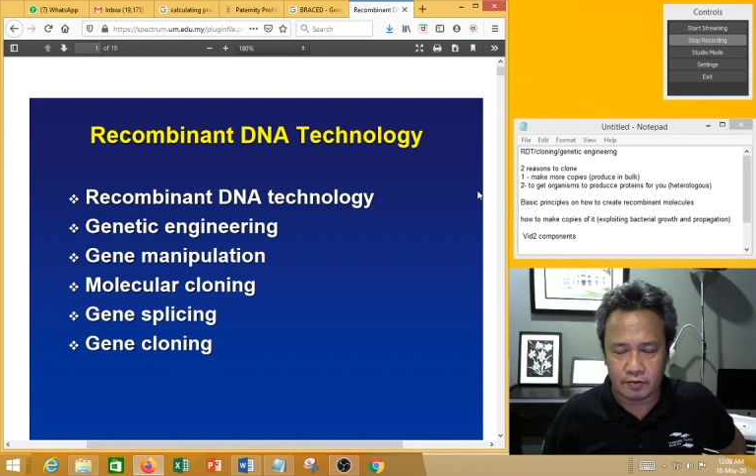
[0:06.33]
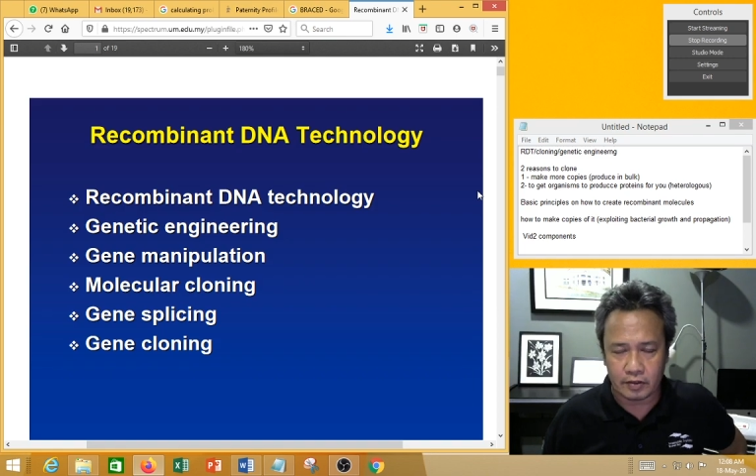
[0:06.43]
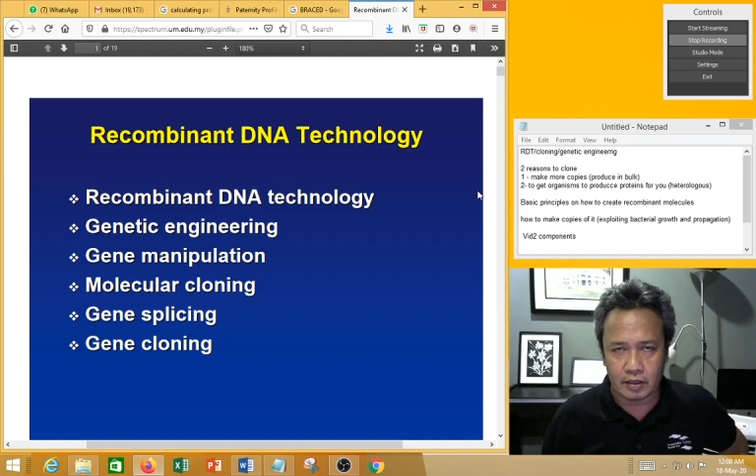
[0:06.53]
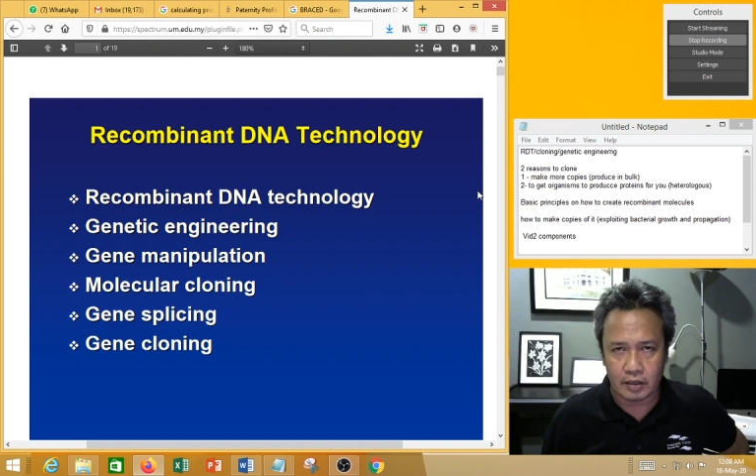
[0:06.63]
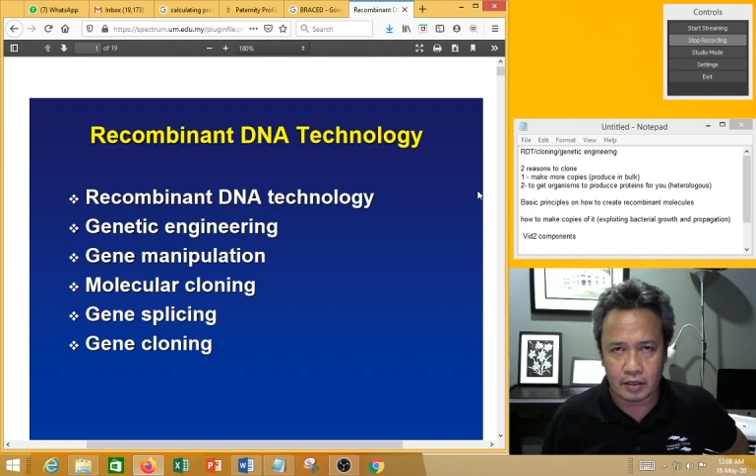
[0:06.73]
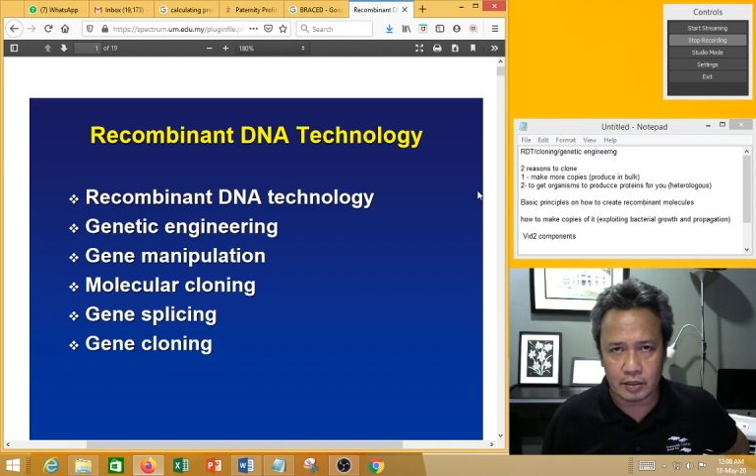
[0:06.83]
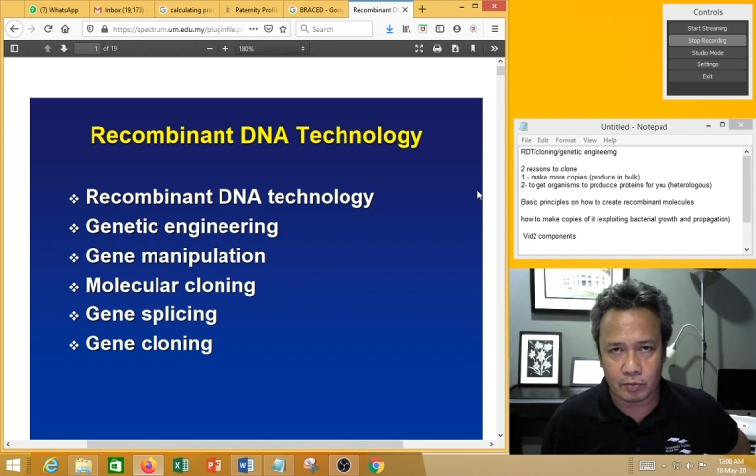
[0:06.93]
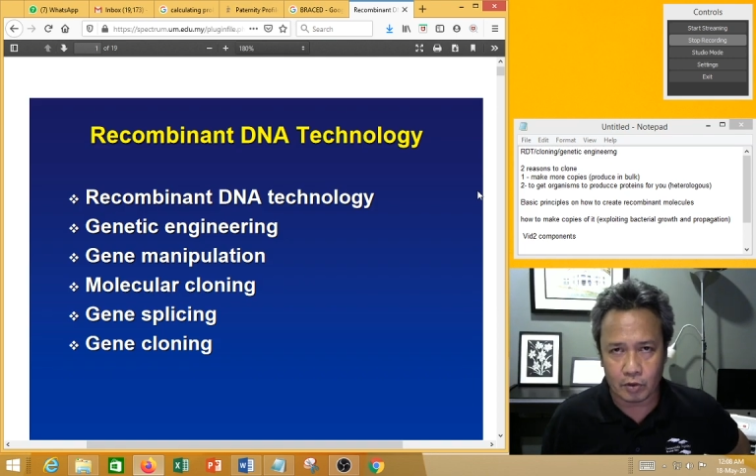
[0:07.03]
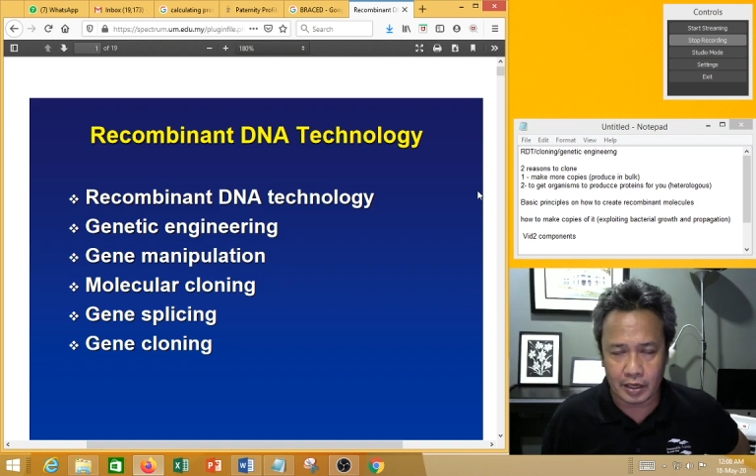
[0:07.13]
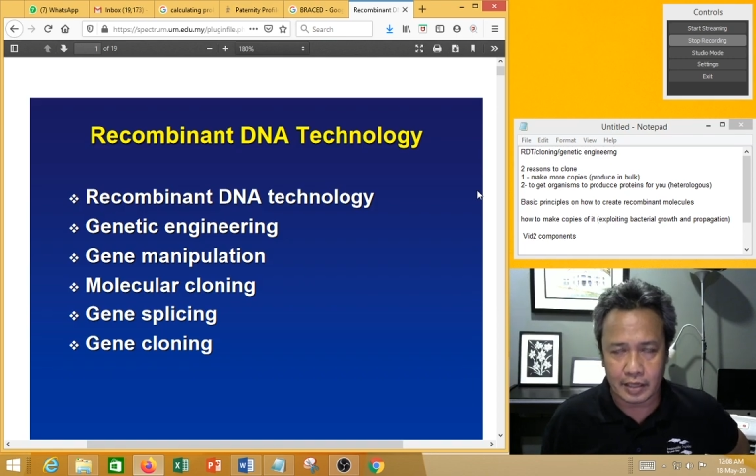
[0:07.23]
the
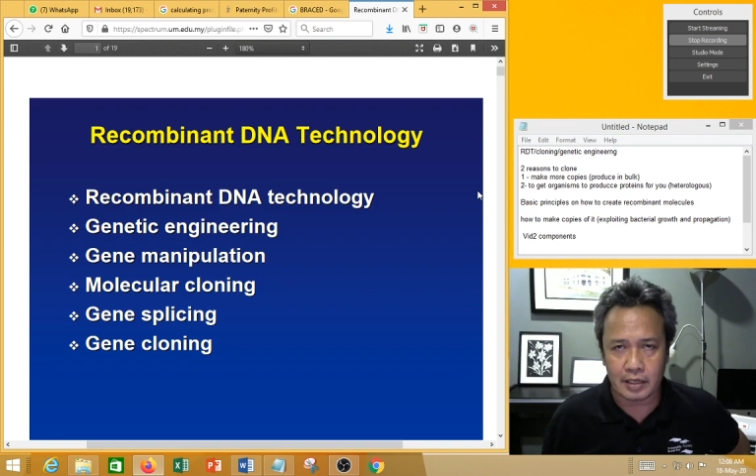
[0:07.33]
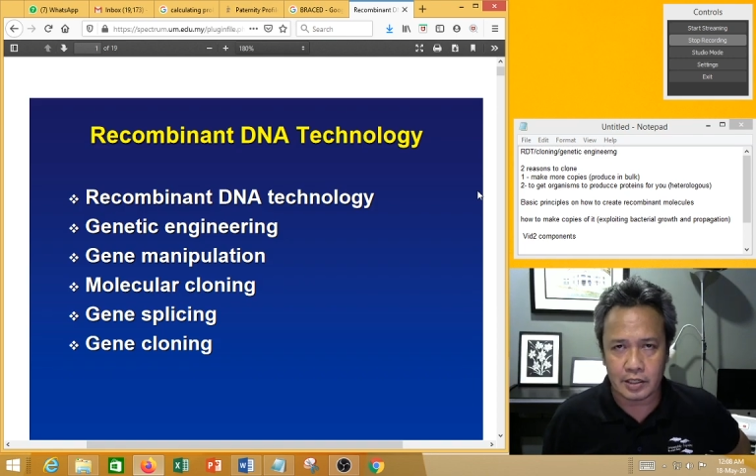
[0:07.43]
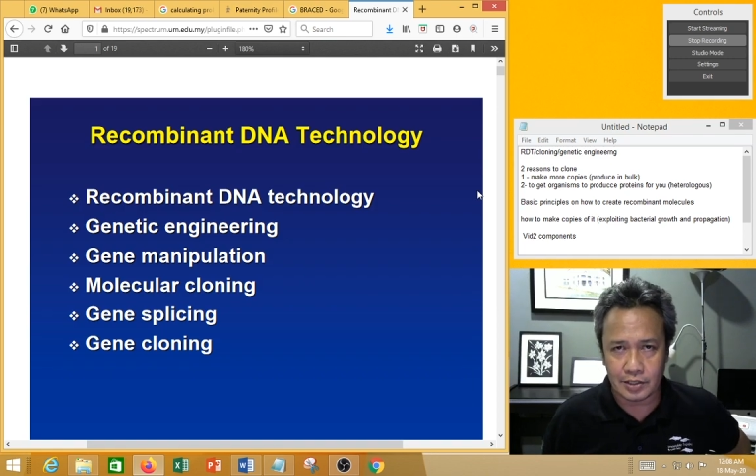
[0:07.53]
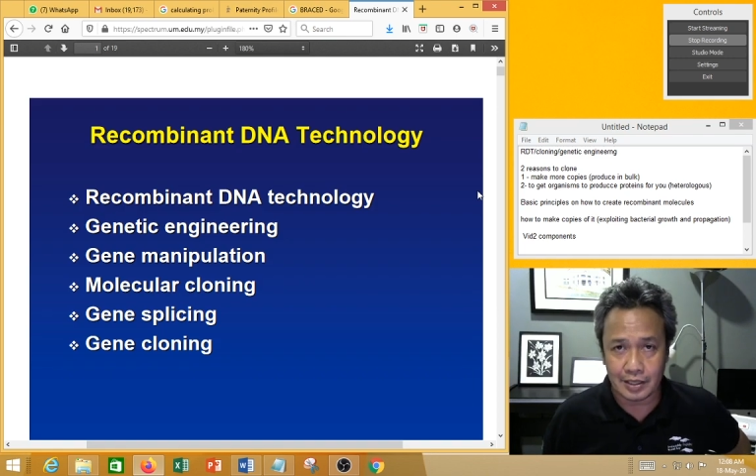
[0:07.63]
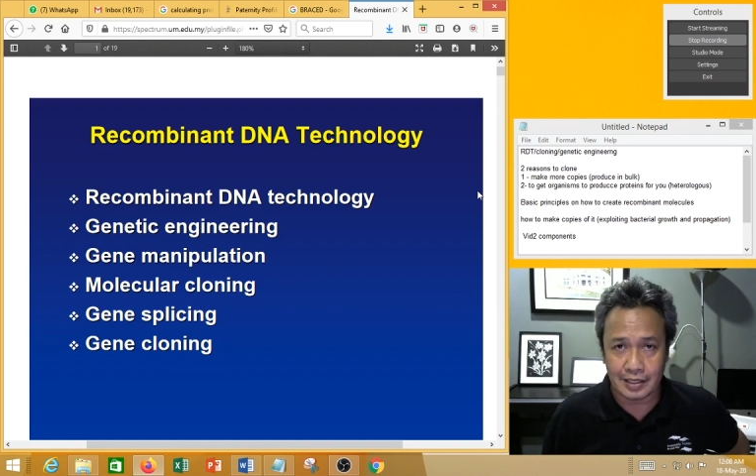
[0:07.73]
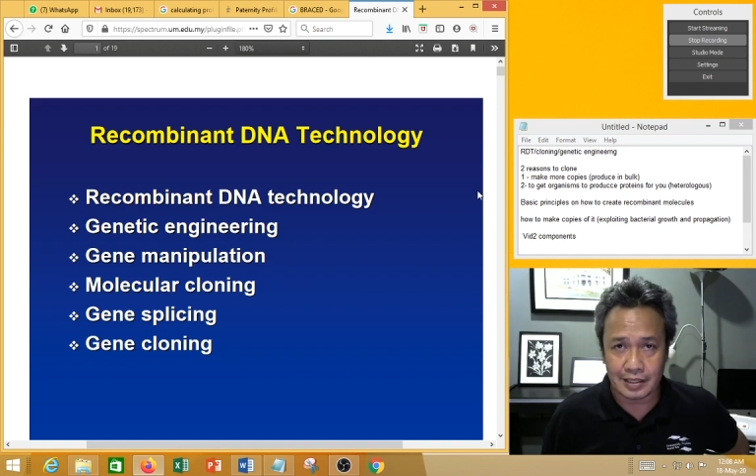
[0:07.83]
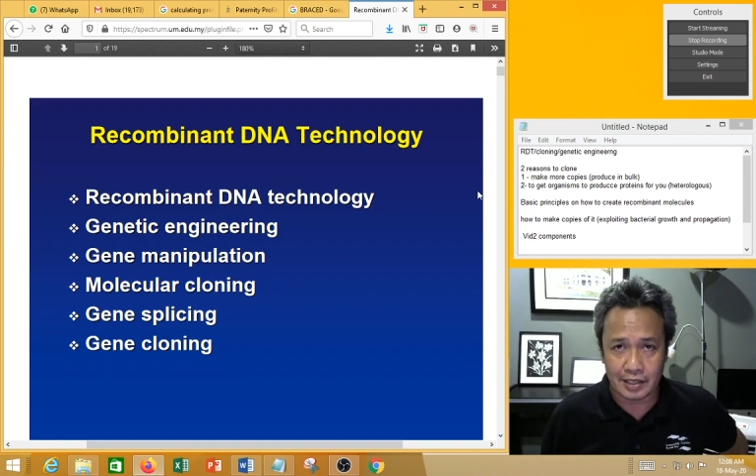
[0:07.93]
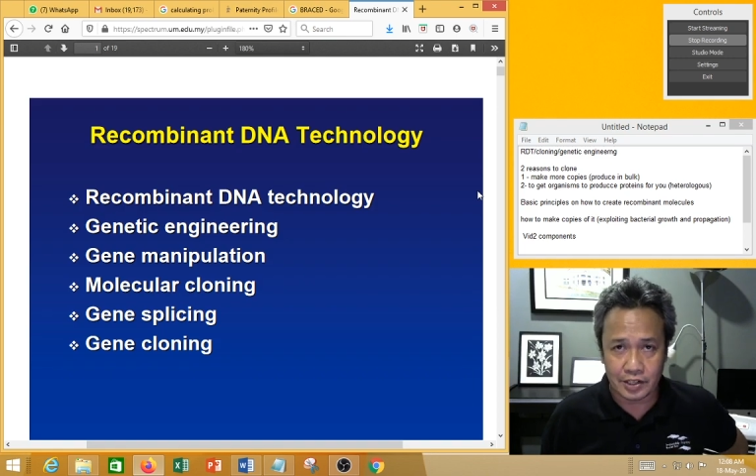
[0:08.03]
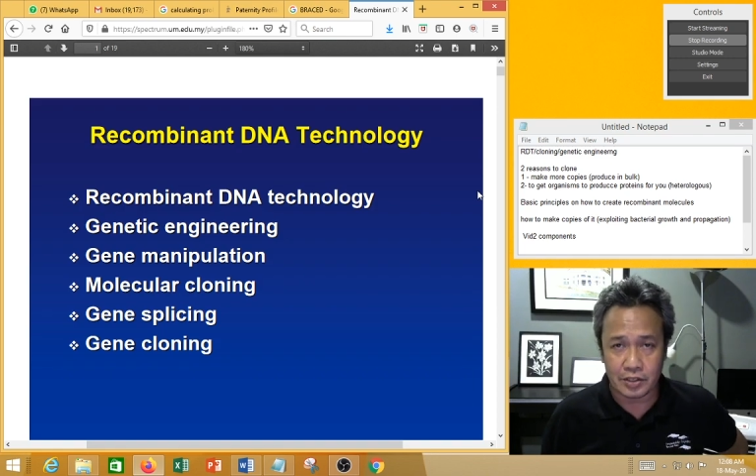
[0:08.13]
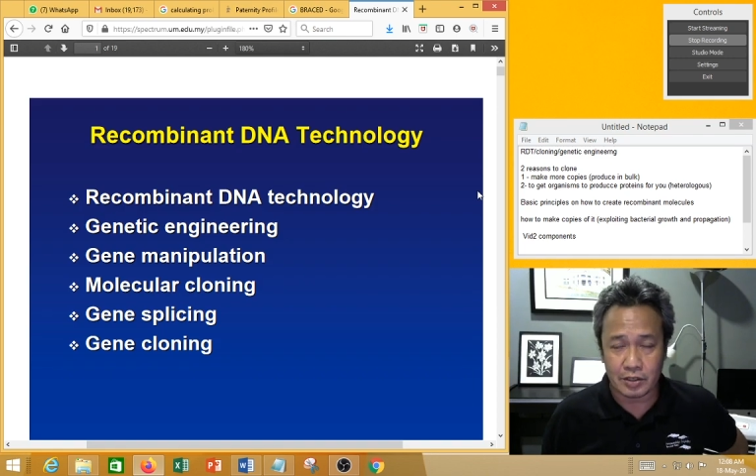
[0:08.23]
molecular genetics
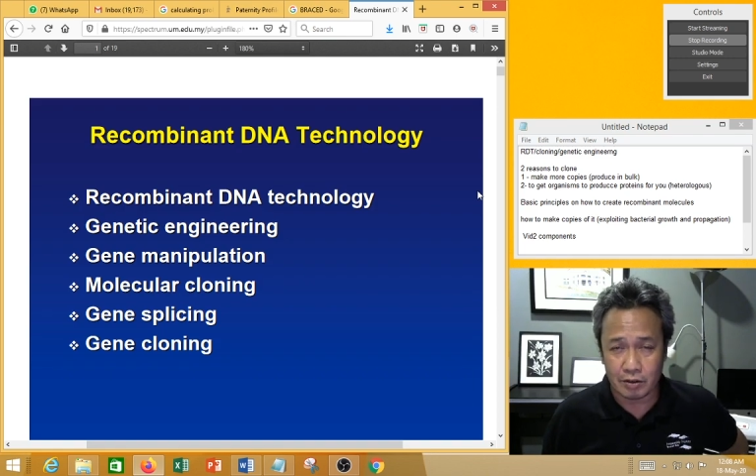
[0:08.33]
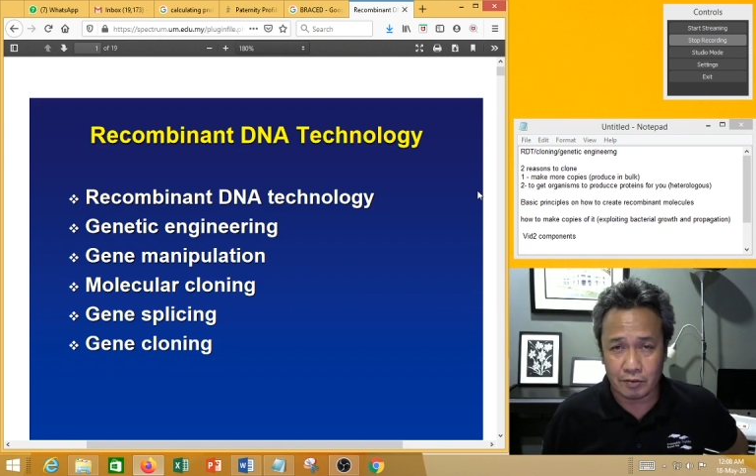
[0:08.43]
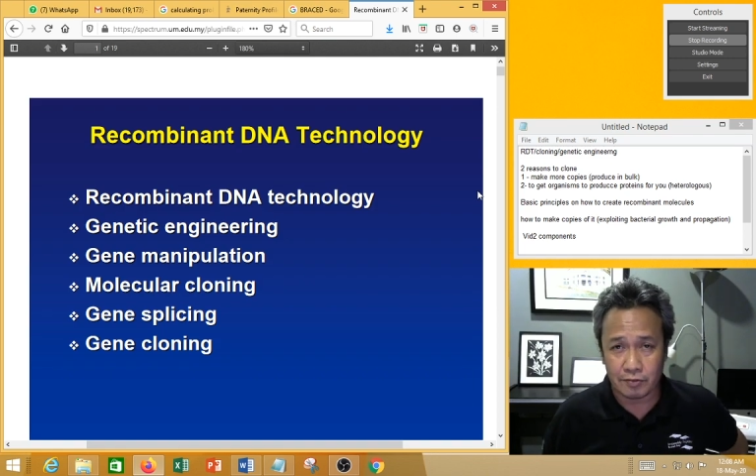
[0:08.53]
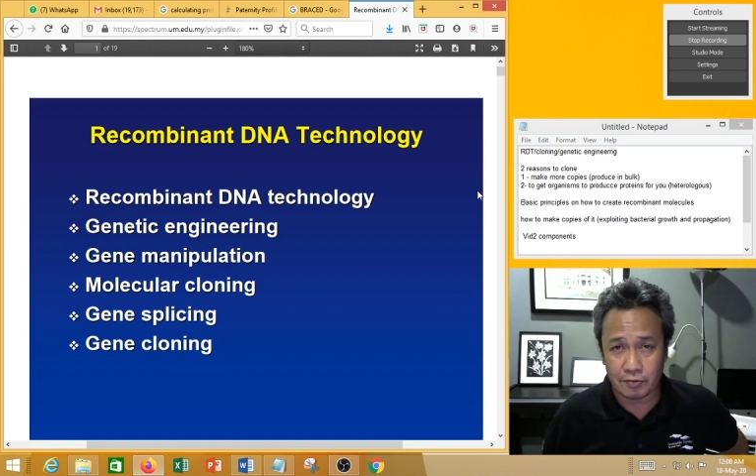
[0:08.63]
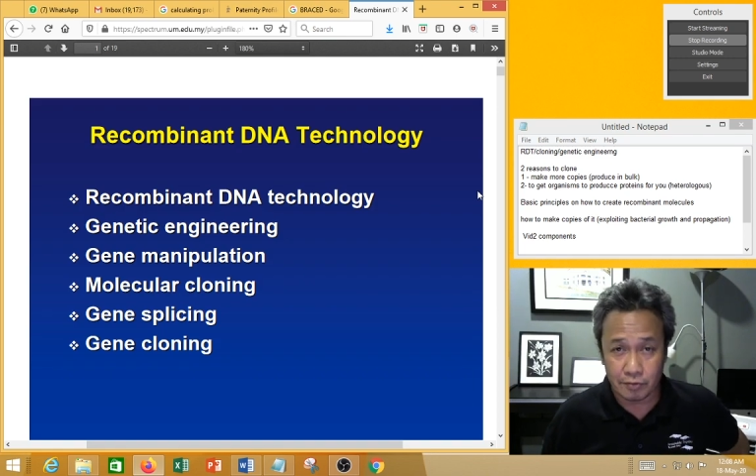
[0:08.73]
section of